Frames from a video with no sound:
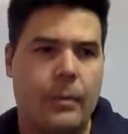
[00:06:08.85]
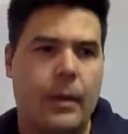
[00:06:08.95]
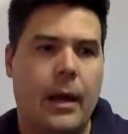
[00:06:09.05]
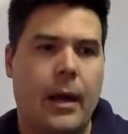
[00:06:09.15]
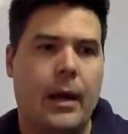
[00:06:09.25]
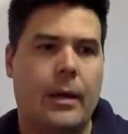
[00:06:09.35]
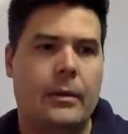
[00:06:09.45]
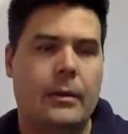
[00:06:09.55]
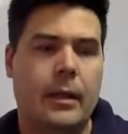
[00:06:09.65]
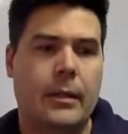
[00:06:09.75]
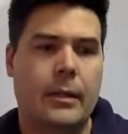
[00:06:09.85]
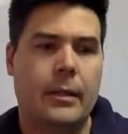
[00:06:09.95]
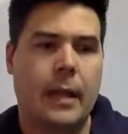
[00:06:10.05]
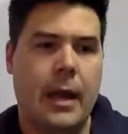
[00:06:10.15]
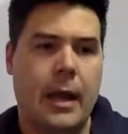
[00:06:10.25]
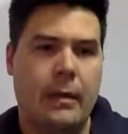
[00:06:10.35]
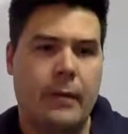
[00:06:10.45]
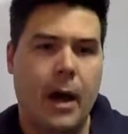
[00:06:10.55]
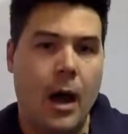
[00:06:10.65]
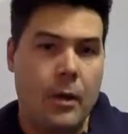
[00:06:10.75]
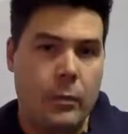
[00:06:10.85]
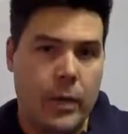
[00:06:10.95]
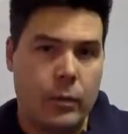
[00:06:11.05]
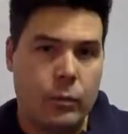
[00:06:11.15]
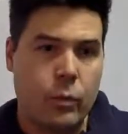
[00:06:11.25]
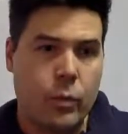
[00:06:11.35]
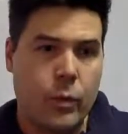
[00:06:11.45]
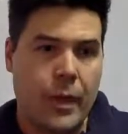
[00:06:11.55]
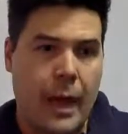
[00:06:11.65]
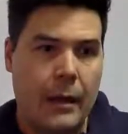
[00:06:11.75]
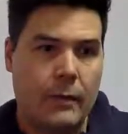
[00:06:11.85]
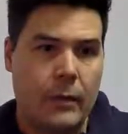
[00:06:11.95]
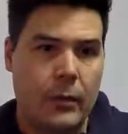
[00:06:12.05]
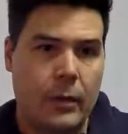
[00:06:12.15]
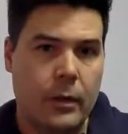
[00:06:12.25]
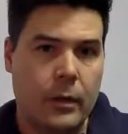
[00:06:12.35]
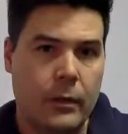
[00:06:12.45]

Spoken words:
but it's kind of the unwritten rule that if you're an